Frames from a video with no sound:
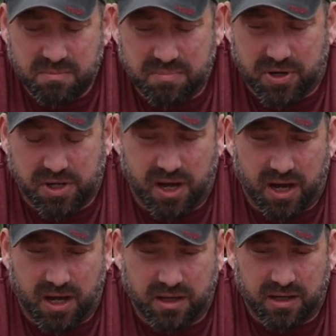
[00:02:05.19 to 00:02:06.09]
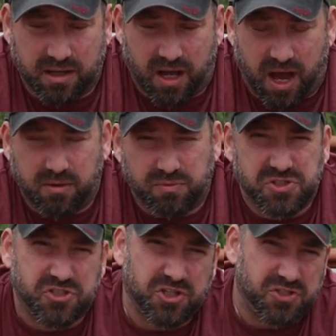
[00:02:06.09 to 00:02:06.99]
But uh, I
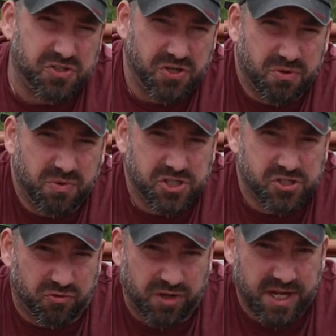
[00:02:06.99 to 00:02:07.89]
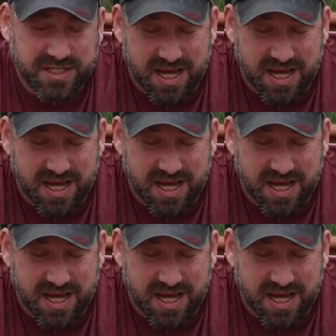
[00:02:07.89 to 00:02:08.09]
was just too intrigued.